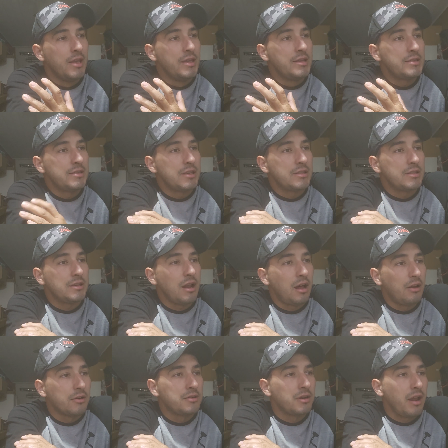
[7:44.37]

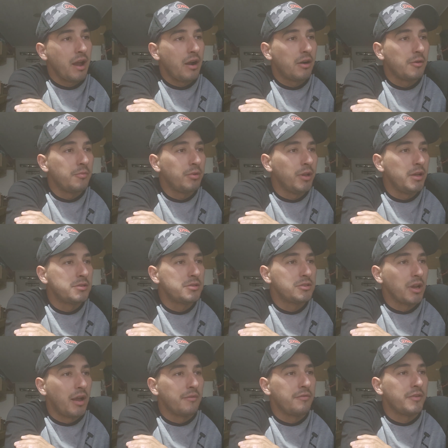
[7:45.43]
$60 an hour plus
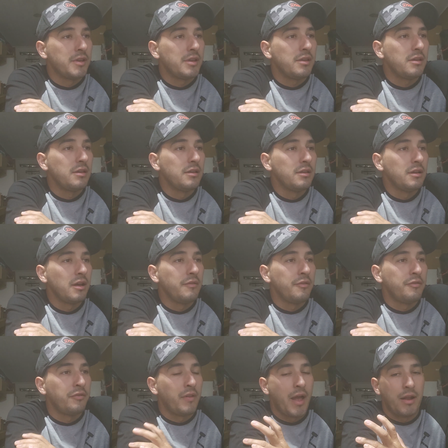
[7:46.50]
shop fee of a
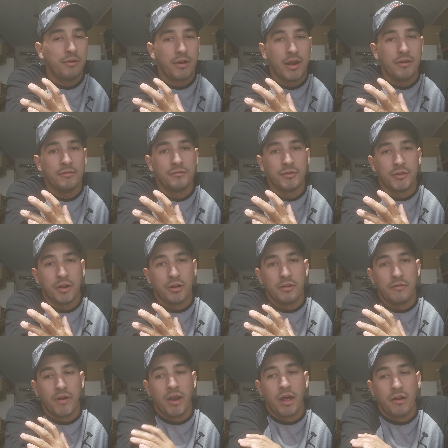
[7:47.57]
flat rate for
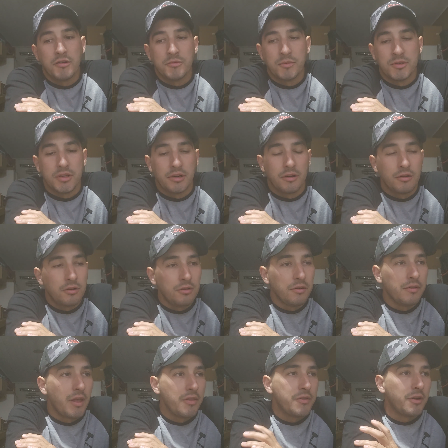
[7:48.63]
$35 material,
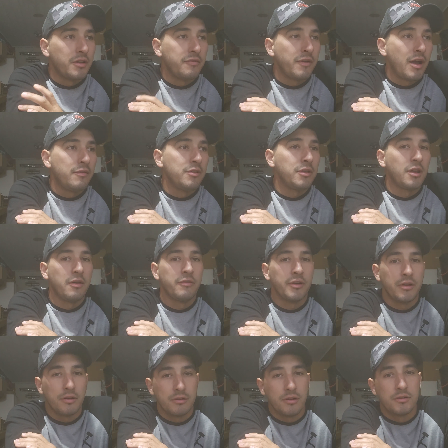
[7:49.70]
and that $35 would cover
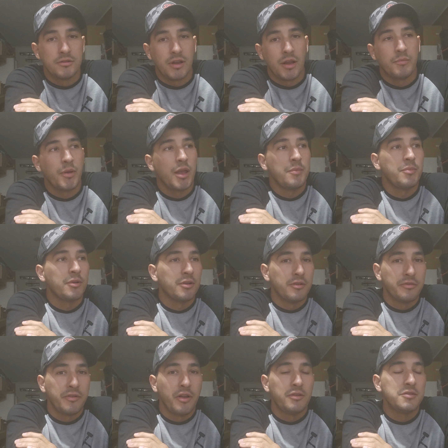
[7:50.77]
your sandpaper, your
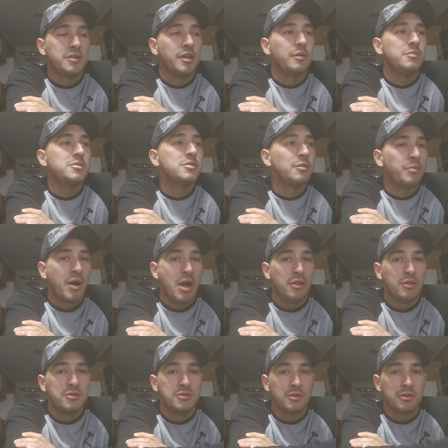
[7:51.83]
felt tips, the
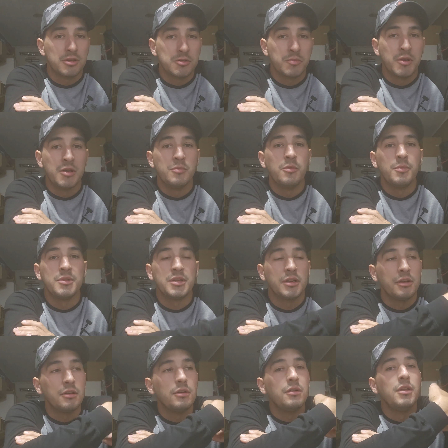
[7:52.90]
polish, your expendable
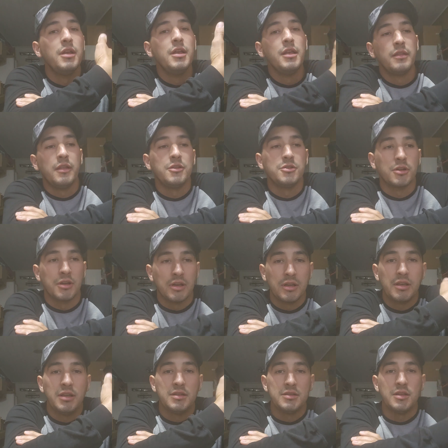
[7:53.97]
material that you're going to
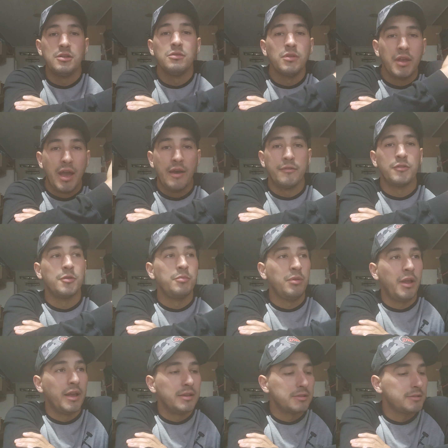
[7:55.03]
continually have to
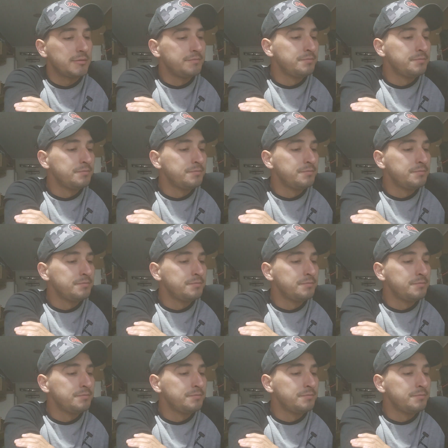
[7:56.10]
replace.